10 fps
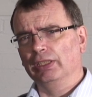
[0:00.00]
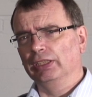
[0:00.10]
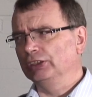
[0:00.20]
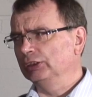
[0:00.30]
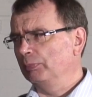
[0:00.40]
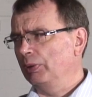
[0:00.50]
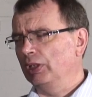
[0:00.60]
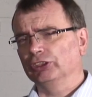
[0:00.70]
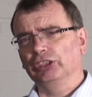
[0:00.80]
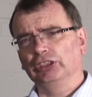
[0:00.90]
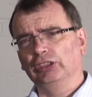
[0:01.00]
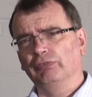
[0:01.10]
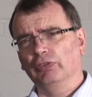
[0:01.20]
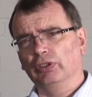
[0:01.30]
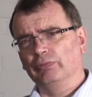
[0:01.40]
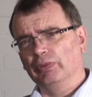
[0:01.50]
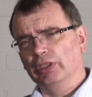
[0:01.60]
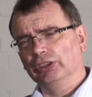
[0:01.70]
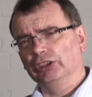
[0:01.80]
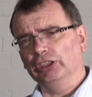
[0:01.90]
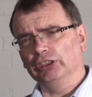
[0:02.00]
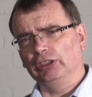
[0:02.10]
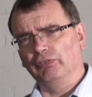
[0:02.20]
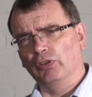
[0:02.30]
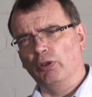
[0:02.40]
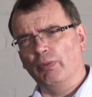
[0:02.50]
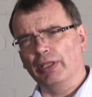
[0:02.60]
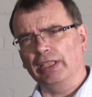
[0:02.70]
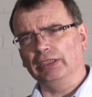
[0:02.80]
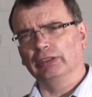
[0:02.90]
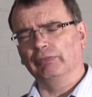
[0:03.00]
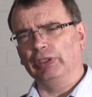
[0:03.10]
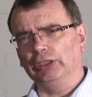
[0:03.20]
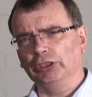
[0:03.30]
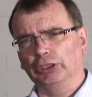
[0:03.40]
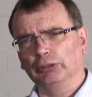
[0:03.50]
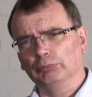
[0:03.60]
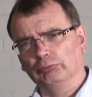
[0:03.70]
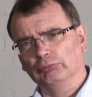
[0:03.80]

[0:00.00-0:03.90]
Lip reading: this is a PAR 64, 64 1/8 of an inch.